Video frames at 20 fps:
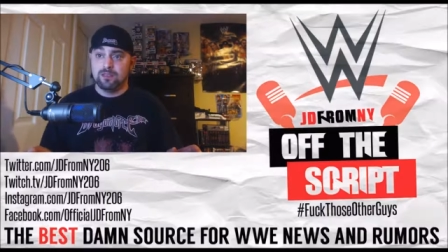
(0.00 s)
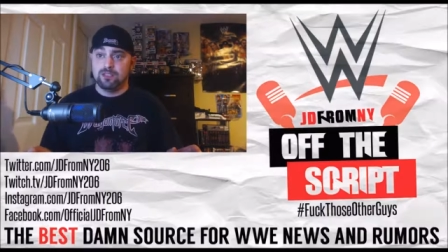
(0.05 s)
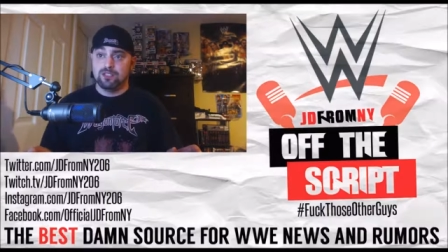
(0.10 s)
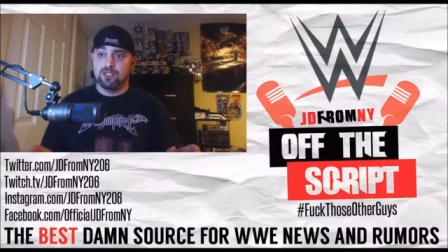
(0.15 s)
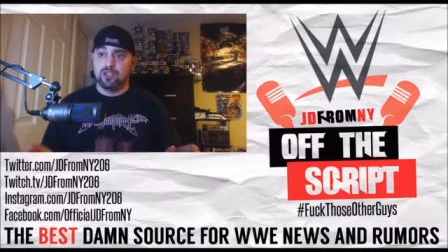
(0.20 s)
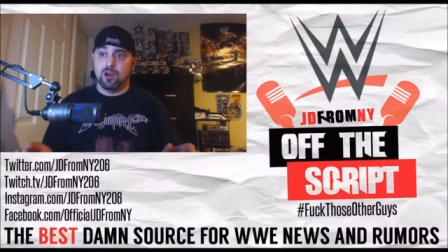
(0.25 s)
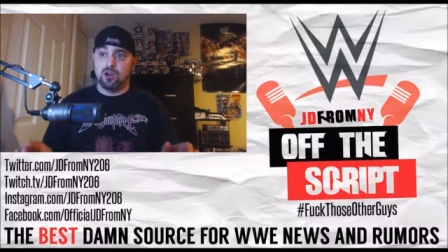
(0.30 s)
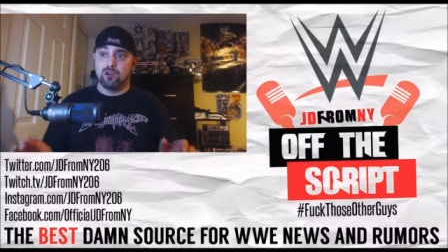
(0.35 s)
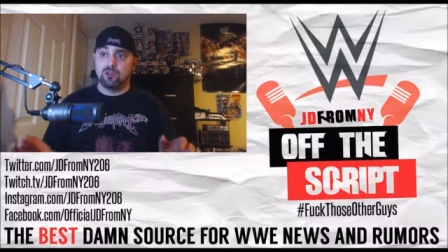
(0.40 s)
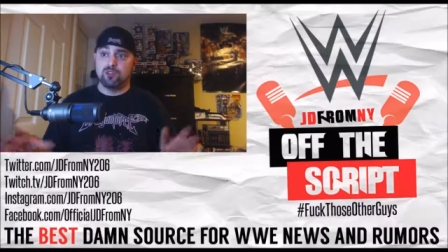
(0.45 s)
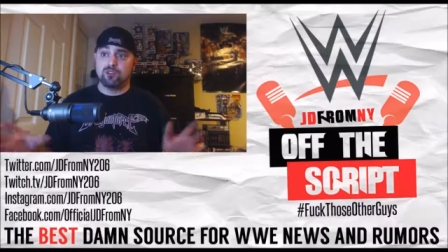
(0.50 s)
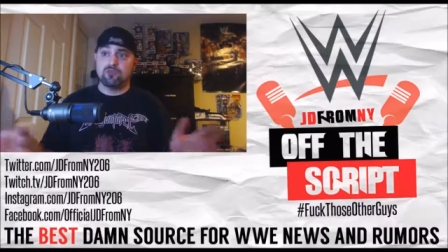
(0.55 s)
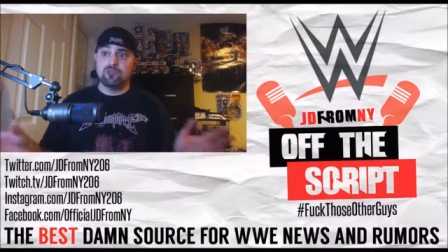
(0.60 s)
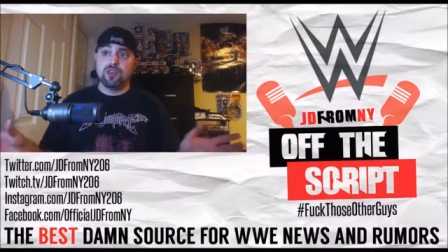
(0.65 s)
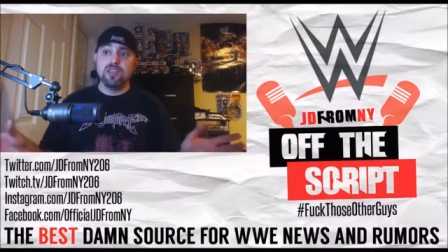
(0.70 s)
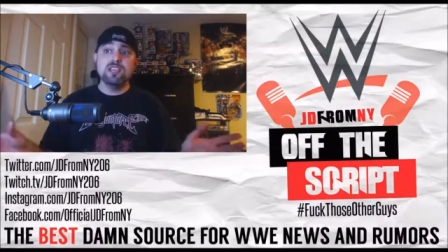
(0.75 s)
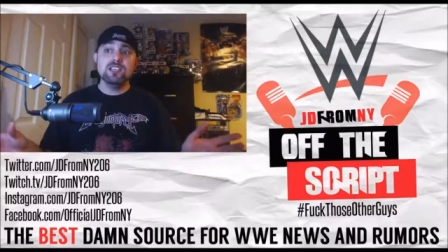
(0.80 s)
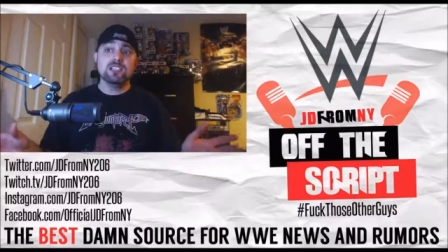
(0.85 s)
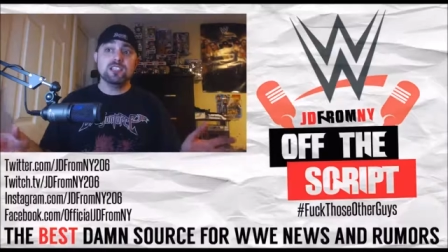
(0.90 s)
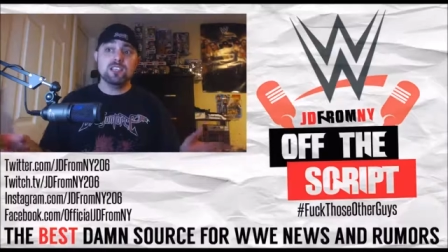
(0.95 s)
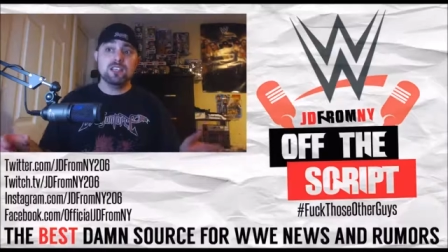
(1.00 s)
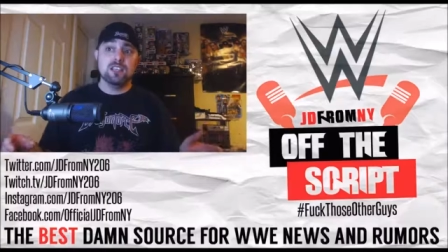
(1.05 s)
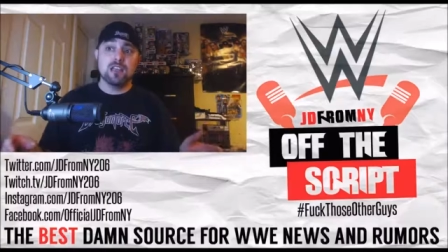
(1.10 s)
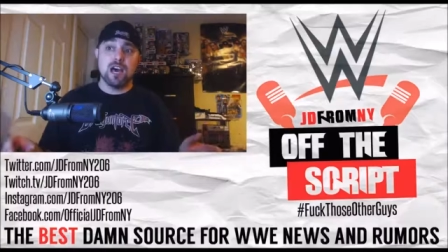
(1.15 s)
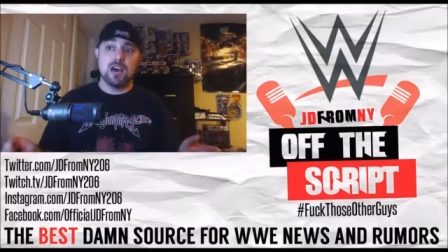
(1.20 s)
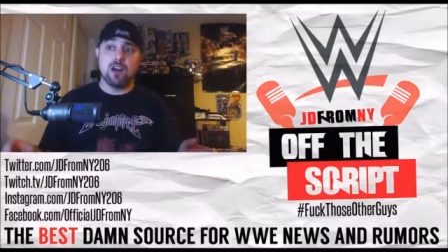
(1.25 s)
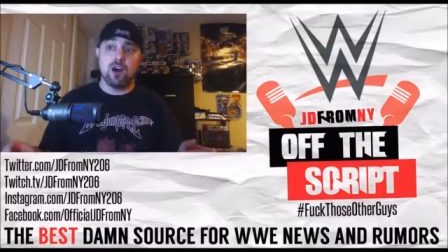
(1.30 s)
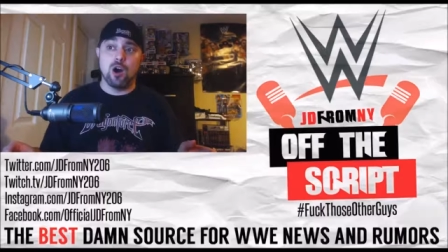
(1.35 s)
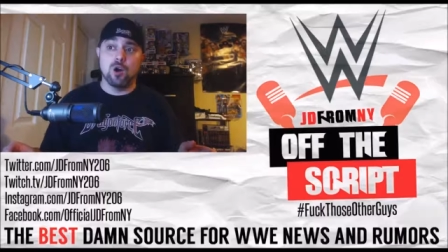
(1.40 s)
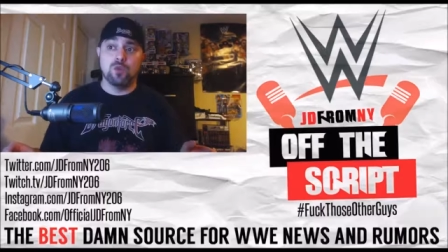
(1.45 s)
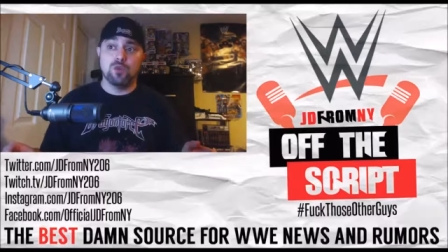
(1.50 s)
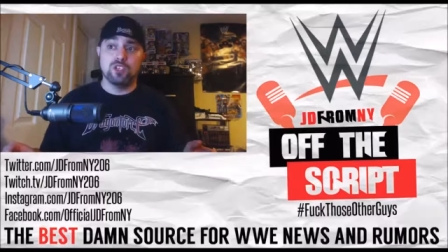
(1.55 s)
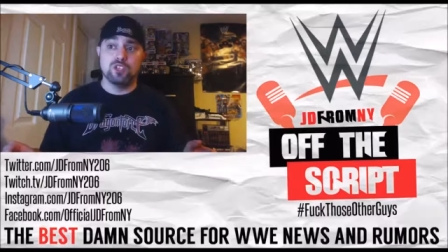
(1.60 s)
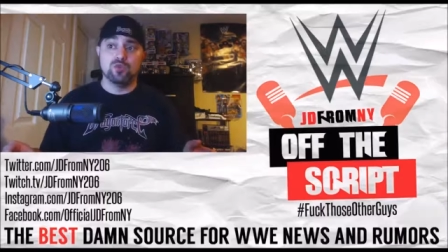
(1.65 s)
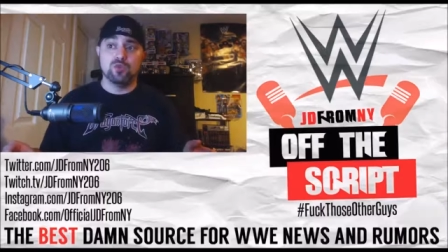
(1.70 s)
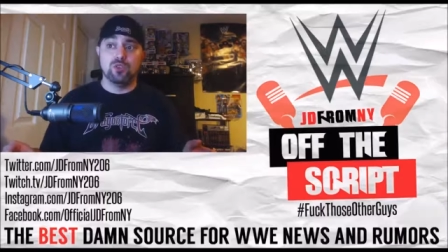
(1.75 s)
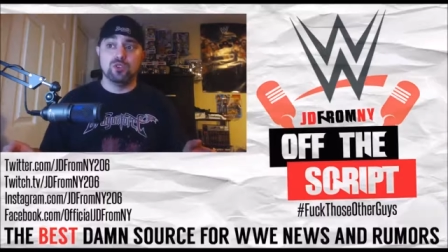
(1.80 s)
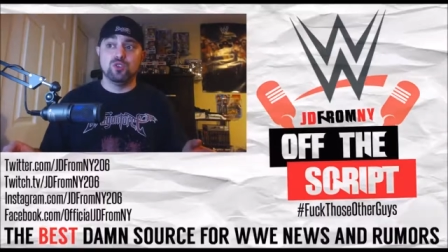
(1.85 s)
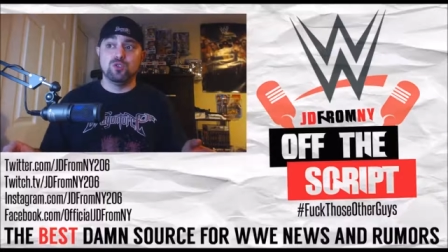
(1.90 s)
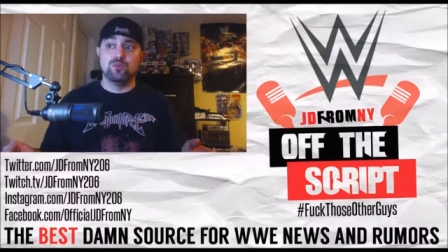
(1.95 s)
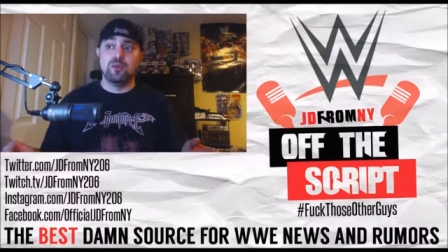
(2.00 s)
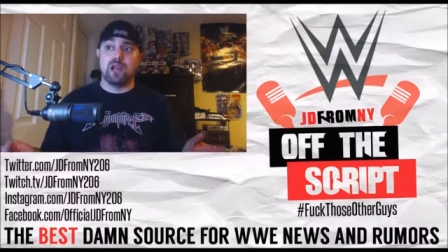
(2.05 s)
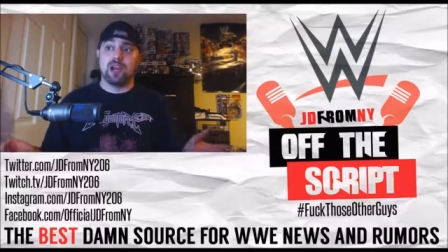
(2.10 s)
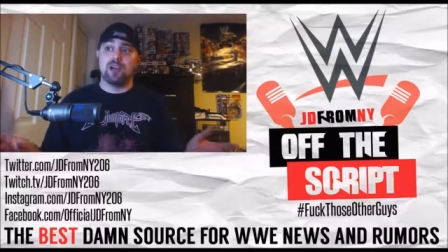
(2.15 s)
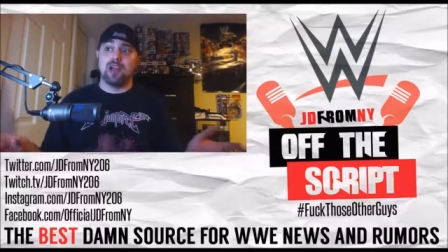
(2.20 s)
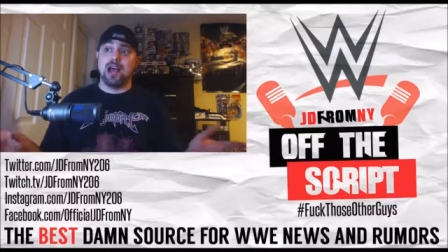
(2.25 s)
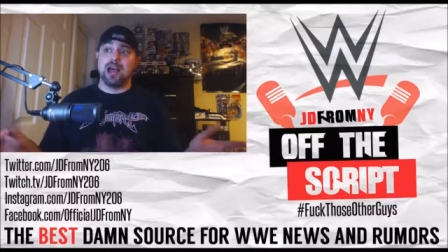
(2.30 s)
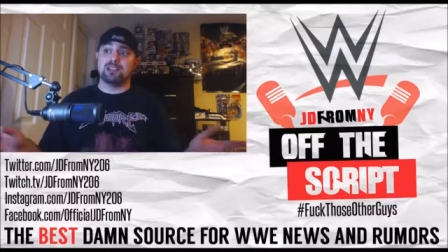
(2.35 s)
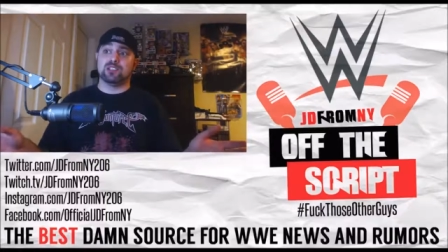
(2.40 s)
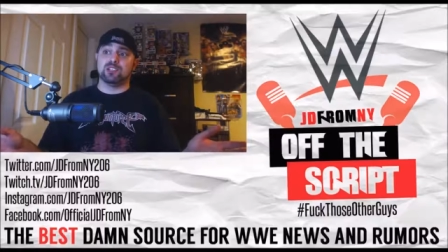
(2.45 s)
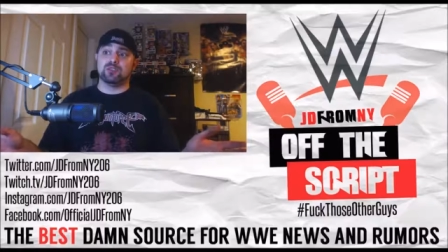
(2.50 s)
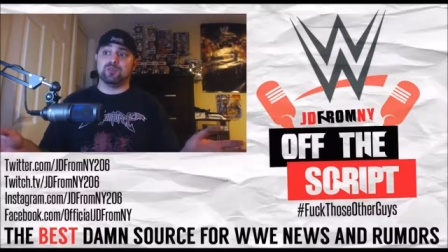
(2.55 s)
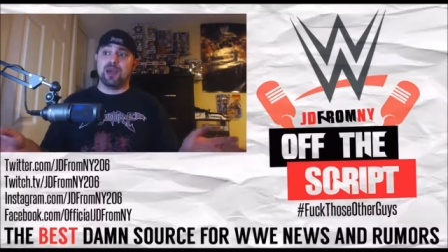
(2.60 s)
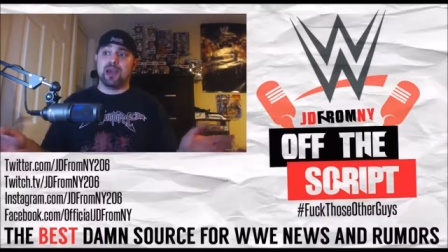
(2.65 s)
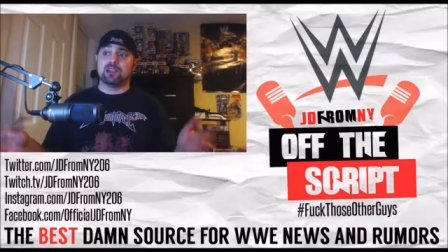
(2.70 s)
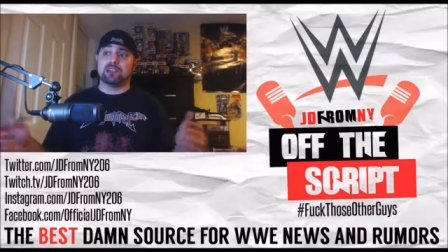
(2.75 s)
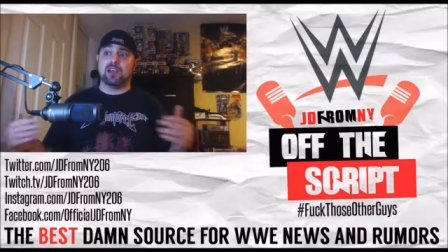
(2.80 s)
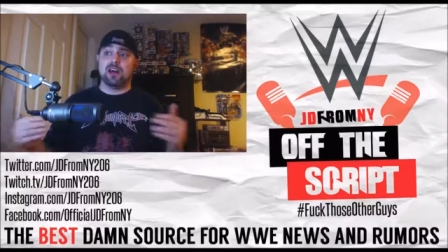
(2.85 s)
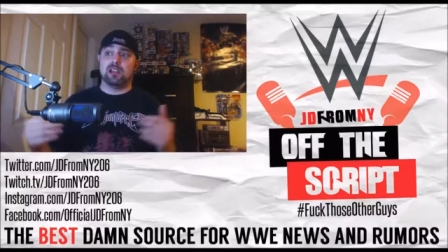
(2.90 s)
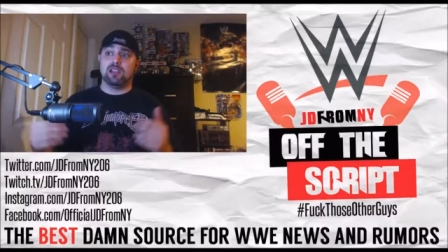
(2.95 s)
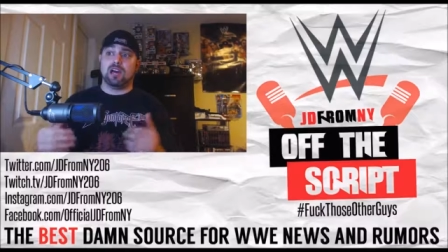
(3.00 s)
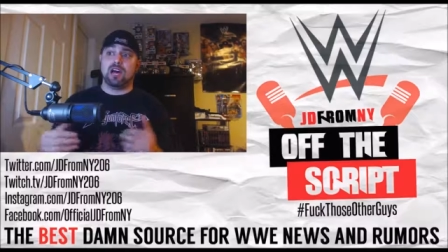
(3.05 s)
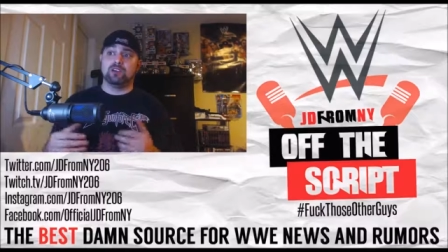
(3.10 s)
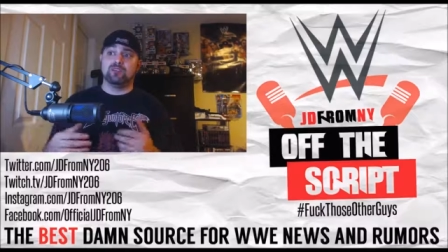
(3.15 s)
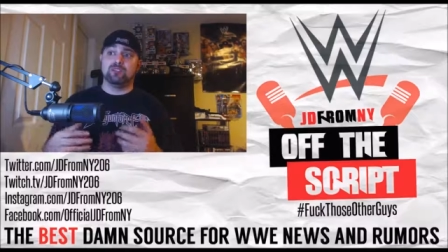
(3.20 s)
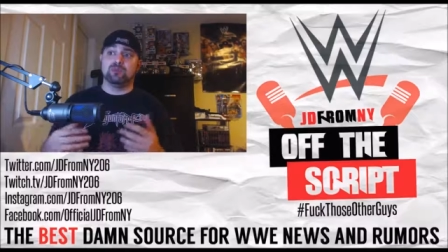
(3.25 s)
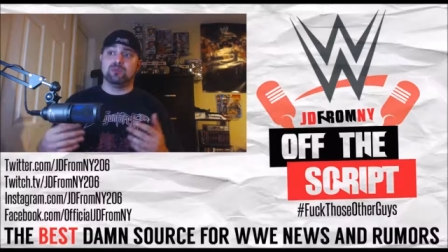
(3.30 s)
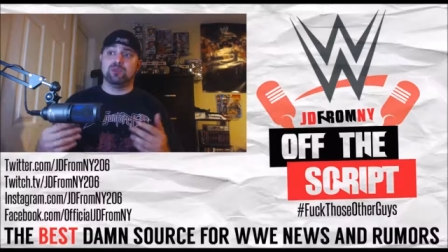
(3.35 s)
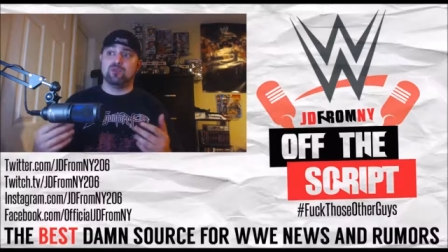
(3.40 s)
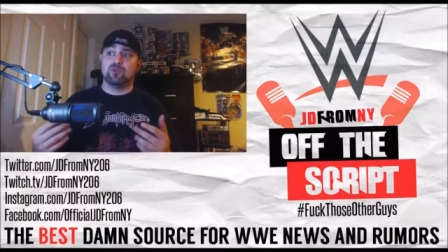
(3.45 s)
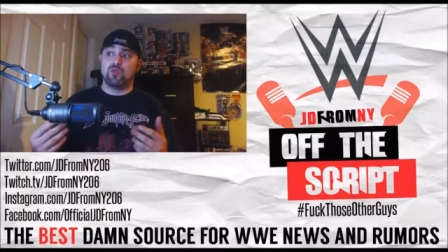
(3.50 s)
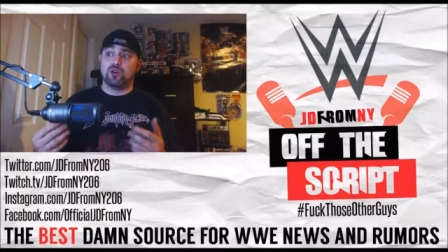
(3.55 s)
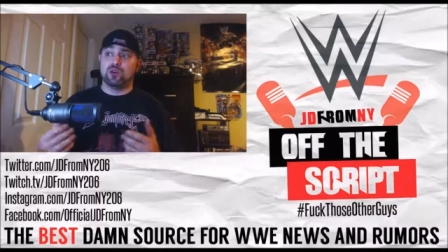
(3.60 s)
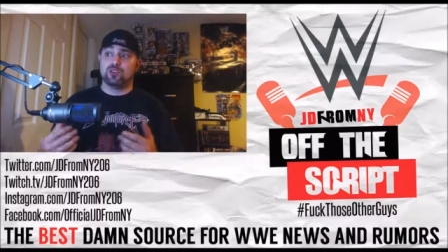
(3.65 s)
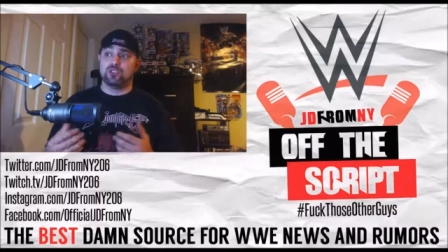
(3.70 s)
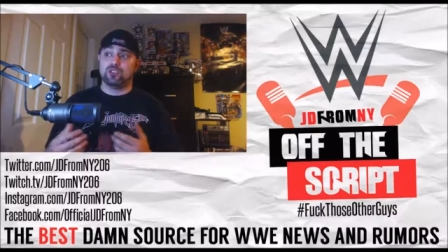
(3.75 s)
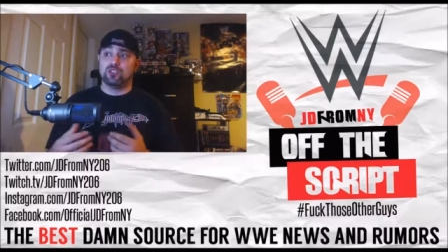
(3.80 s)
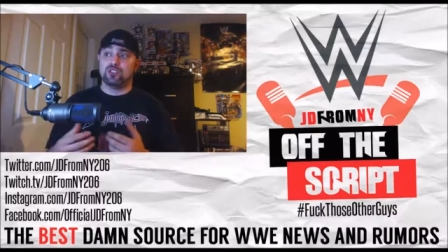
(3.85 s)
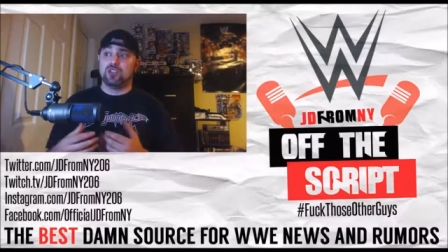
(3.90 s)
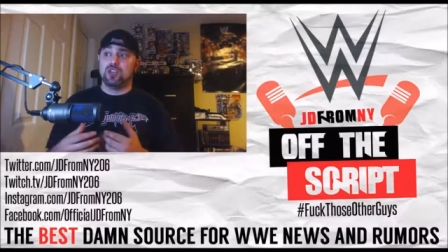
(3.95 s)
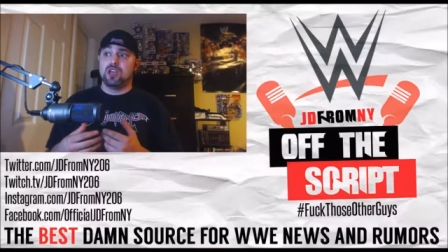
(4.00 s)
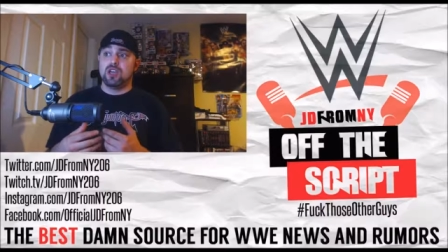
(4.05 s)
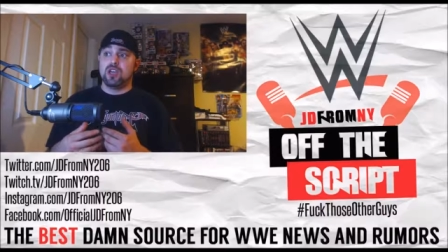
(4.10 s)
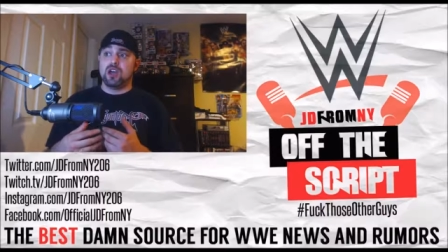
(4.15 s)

So the reason that Owens will do better at SmackDown Live is because